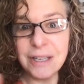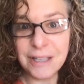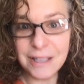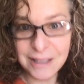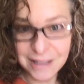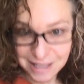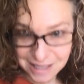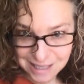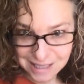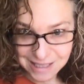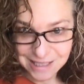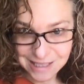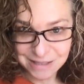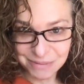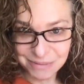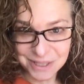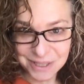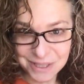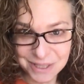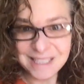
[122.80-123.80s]
the
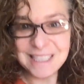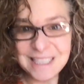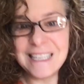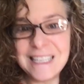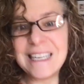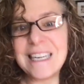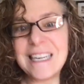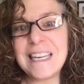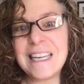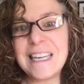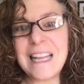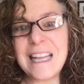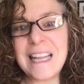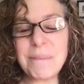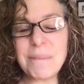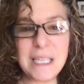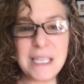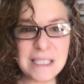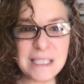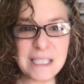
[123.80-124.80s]
customer. That
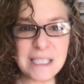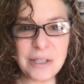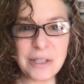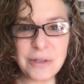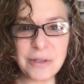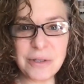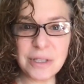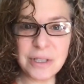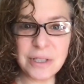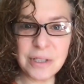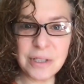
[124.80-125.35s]
means that you're going to